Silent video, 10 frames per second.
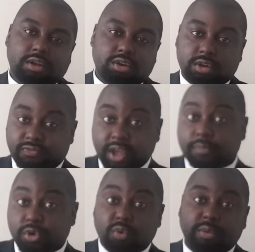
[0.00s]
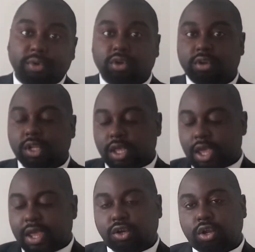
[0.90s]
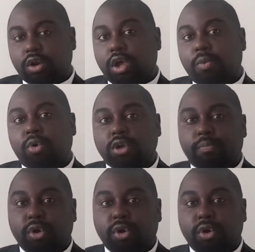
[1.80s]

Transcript: to develop your womanhood, and to learn what your